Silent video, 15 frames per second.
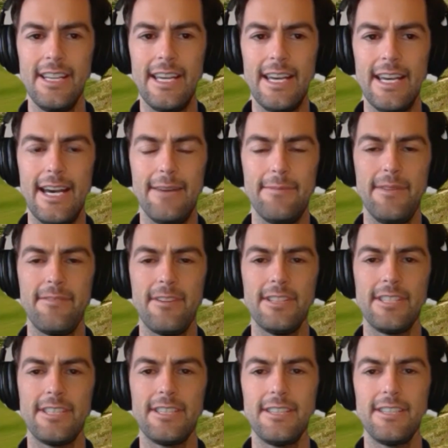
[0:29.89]

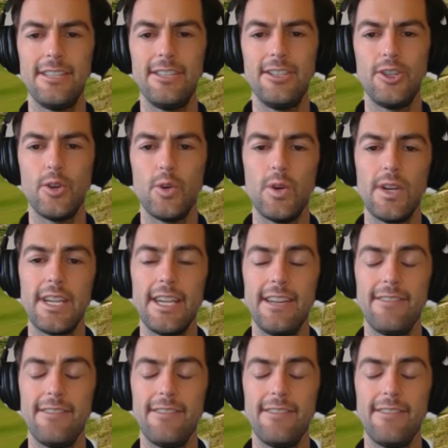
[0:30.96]
Everyone's enjoying it.